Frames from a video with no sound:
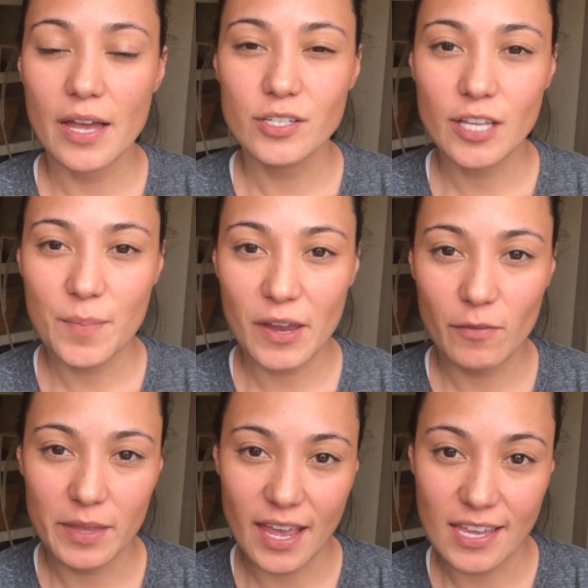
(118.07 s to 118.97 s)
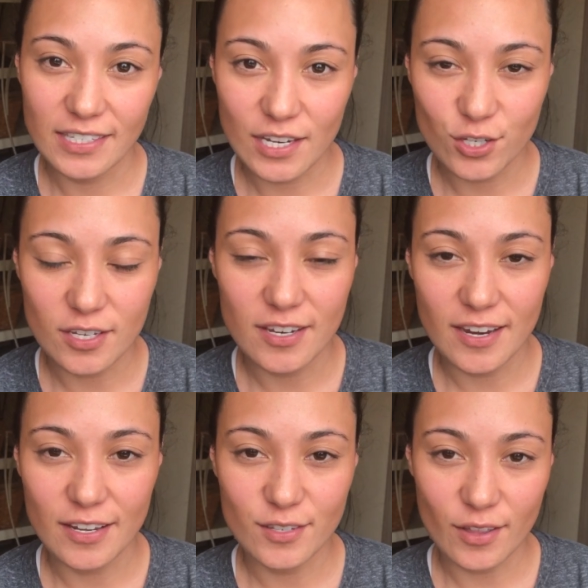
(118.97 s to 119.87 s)
I just got back from the gas station
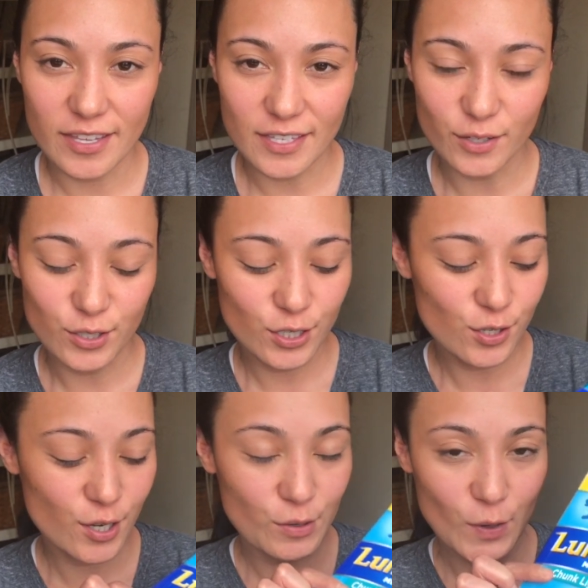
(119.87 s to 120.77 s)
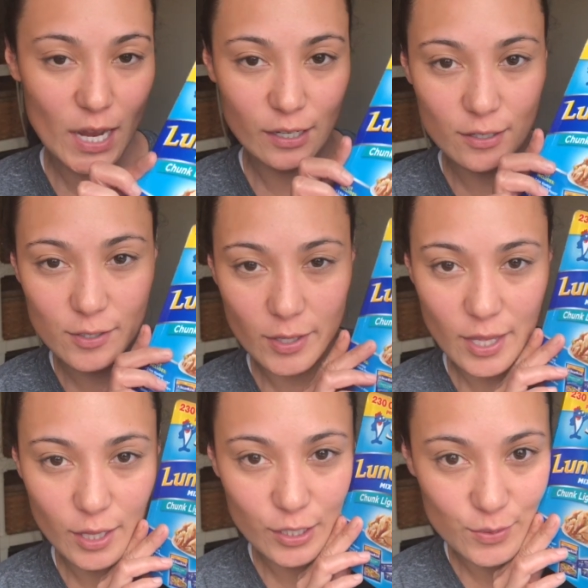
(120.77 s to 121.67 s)
and I saw these little tuna crackers
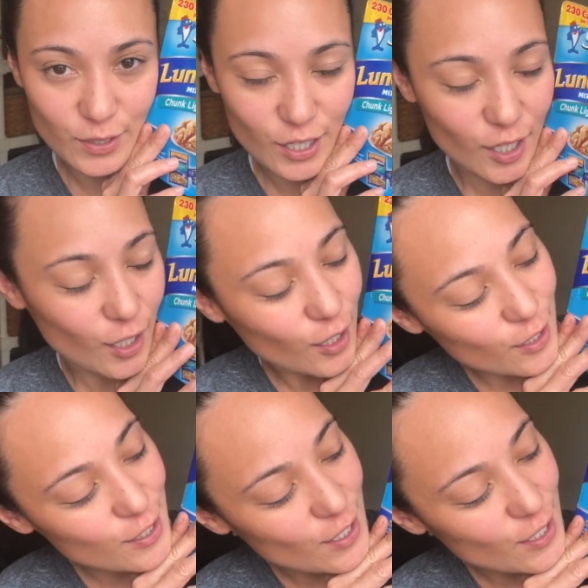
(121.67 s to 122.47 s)
and they looked really good,